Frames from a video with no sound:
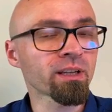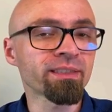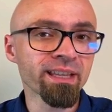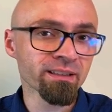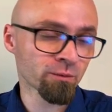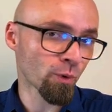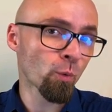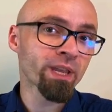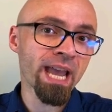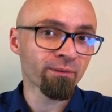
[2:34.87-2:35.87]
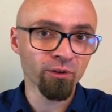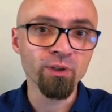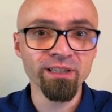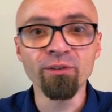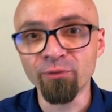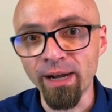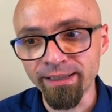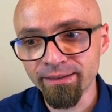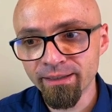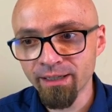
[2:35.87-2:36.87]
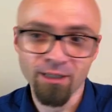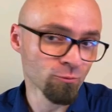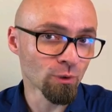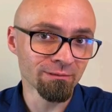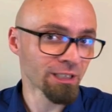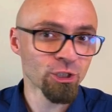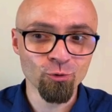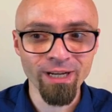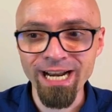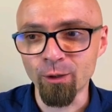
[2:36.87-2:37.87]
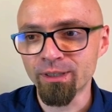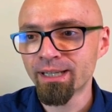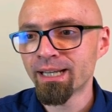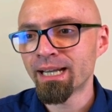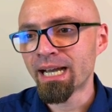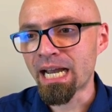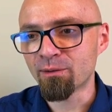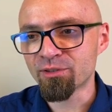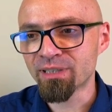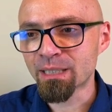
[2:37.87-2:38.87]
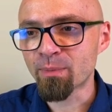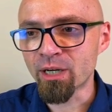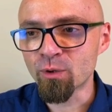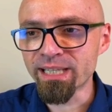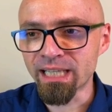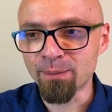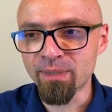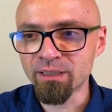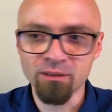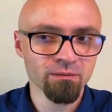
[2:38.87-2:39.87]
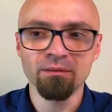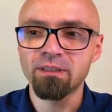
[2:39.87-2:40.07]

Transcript: the container where we have grid defined? Well, let's try it out. I'll select my grid element,